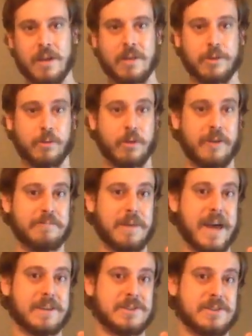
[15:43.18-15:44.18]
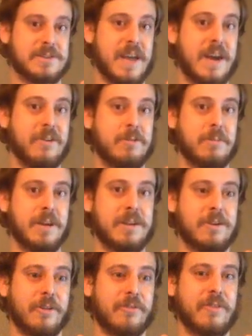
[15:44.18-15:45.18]
the rough patches down a bit,
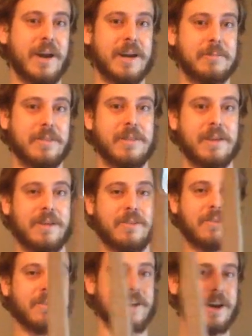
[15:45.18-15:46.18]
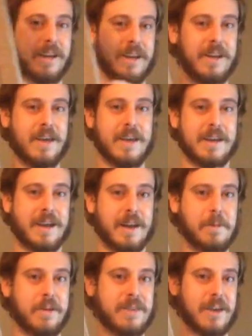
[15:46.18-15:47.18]
and you're fine. But this, you gotta
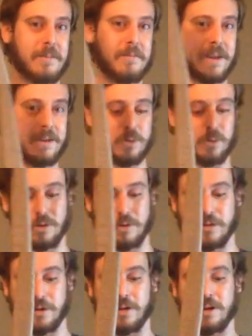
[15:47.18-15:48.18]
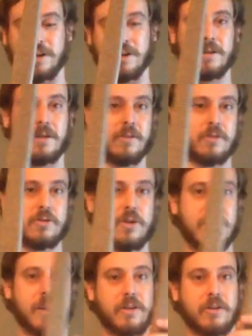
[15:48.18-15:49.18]
bust out the big tools if you're gonna
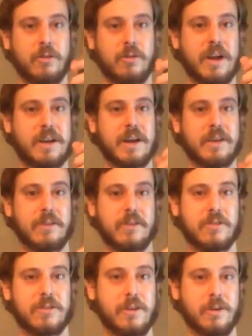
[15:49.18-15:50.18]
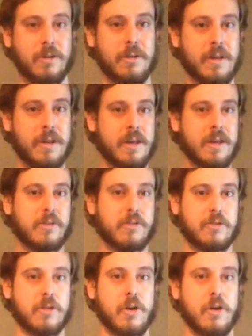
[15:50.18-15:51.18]
try to grind down the steel.
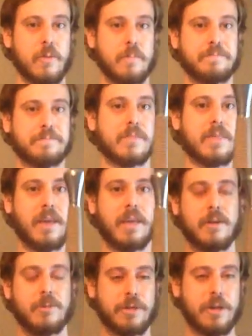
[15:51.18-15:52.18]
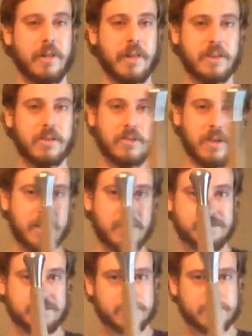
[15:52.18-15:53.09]
So with all that said,